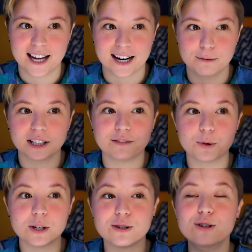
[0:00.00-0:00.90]
and I will give
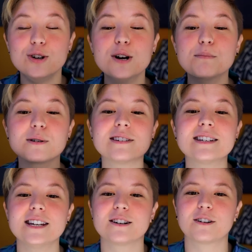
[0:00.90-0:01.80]
you a super
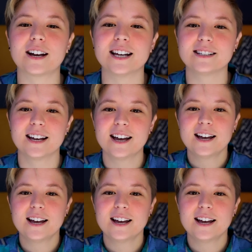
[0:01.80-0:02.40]
secret,